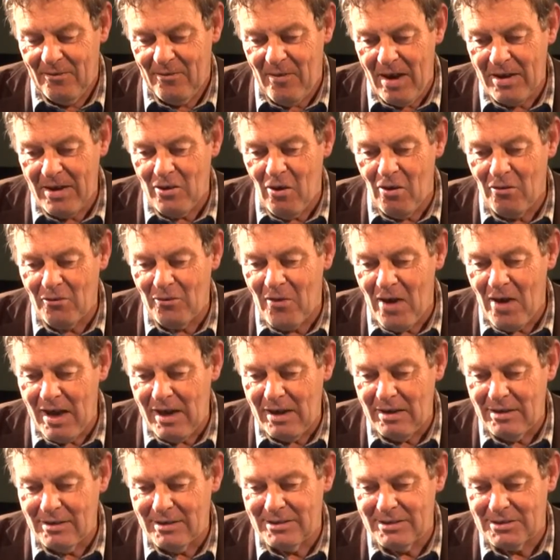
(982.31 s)
Fenol
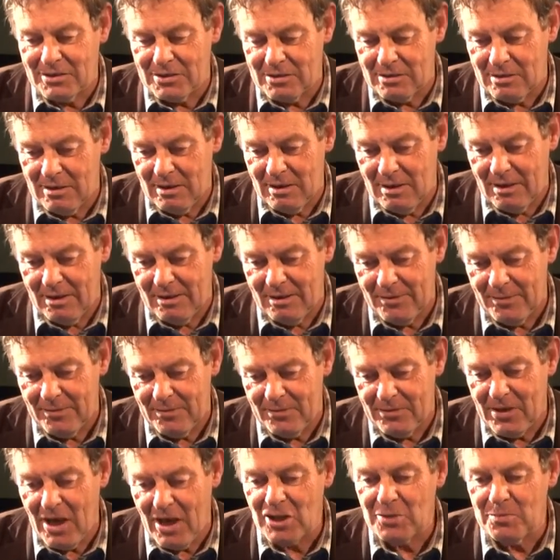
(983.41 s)
Ray is uh,
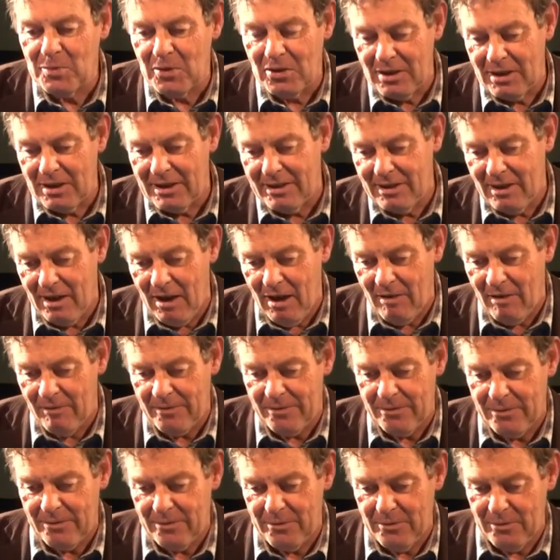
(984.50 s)
desperately in
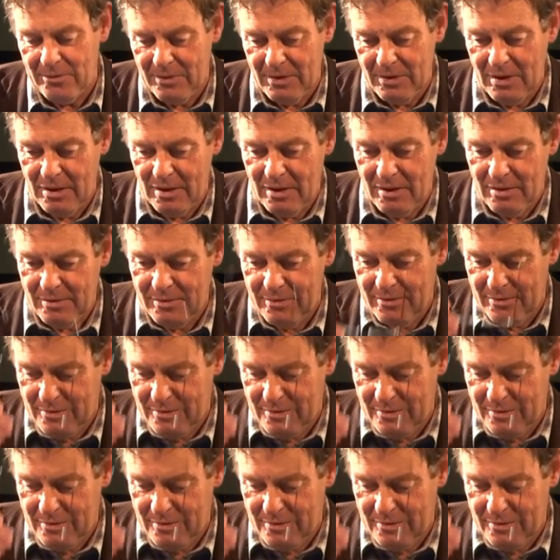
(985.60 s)
love uh,